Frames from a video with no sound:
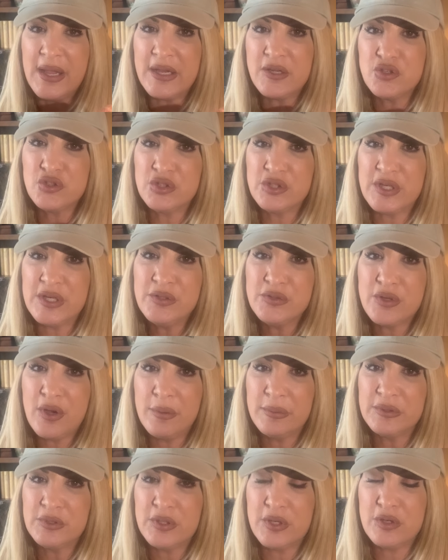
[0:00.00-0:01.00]
and she's
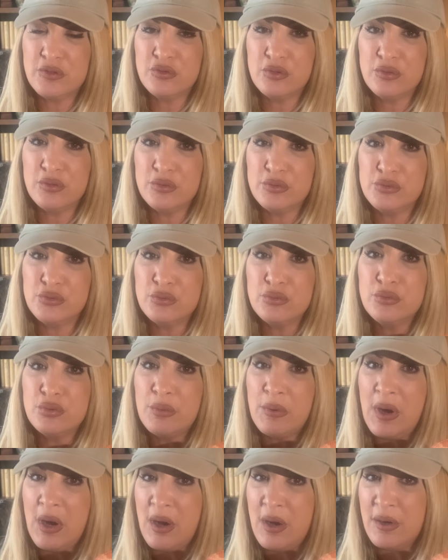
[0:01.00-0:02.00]
going to introduce you
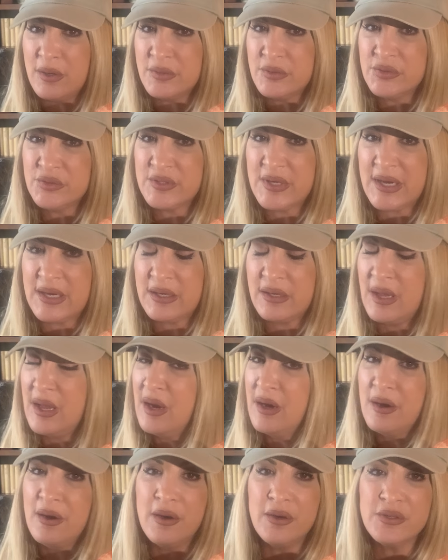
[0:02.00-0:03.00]
to her snake.
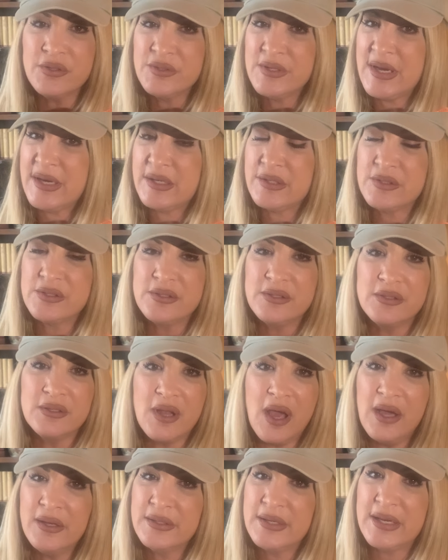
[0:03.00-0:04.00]
Her snake is
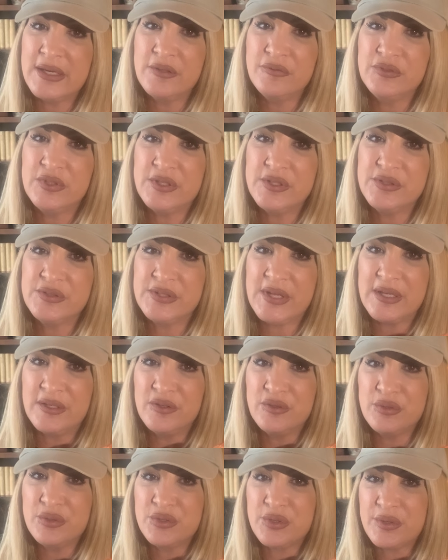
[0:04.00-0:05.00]
not native to the state
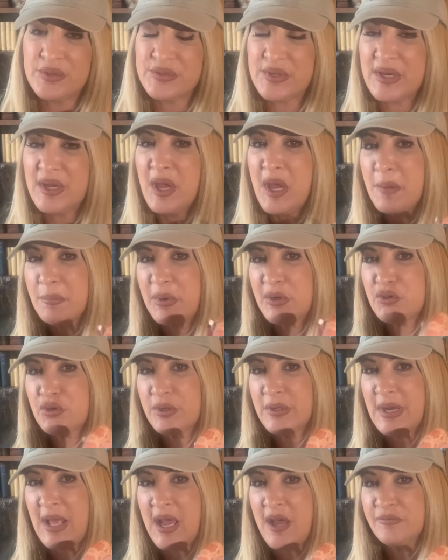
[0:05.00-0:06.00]
of New Jersey, but
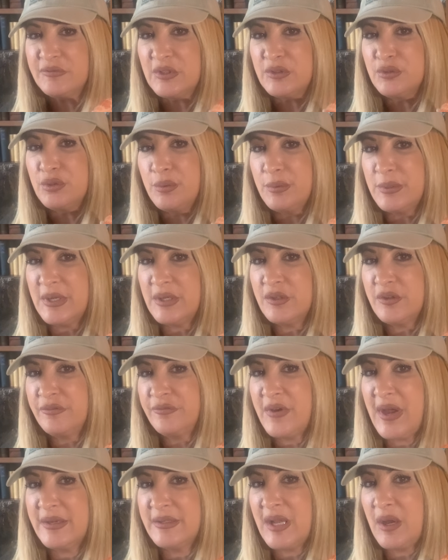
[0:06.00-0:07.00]
you're going to have to tune in to
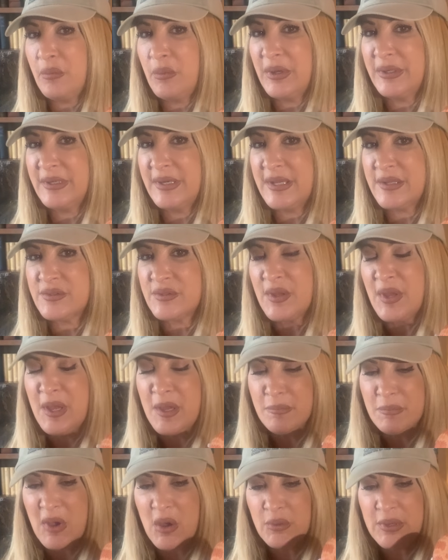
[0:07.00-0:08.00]
find out what it is.
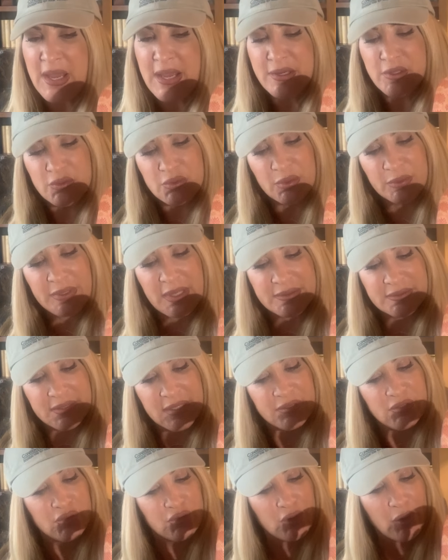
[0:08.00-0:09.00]
Okay, so let's
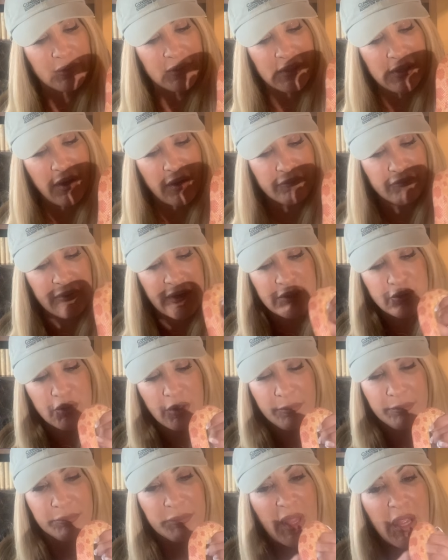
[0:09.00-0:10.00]
get started on
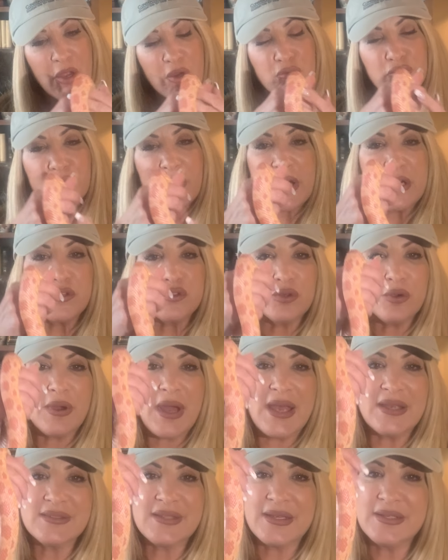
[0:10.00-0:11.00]
Rachel. Rachel,
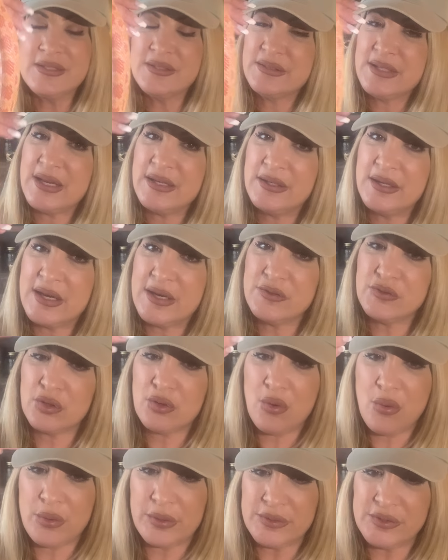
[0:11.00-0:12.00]
as I stated, is a
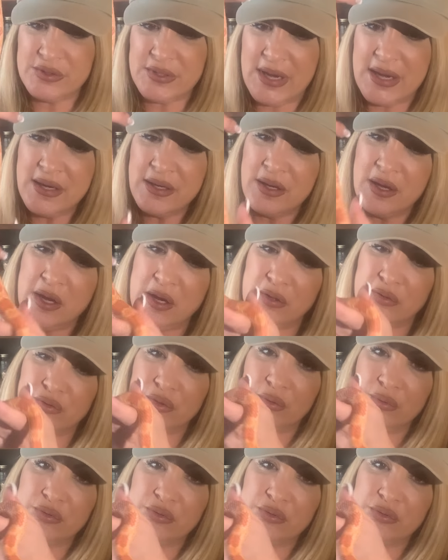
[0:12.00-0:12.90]
corn snake. So